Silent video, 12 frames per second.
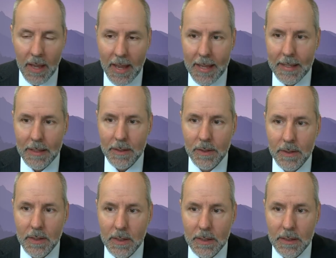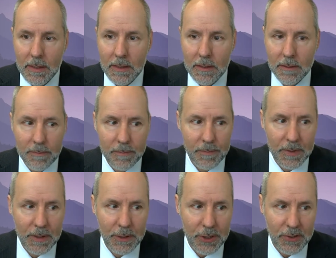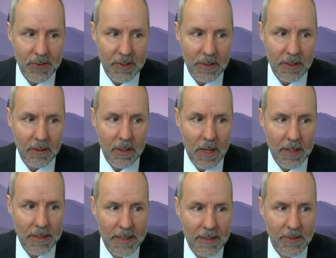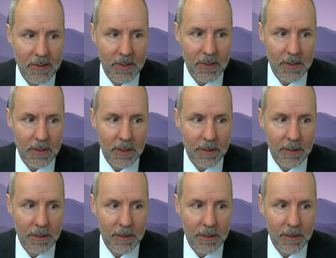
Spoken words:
And just a little context to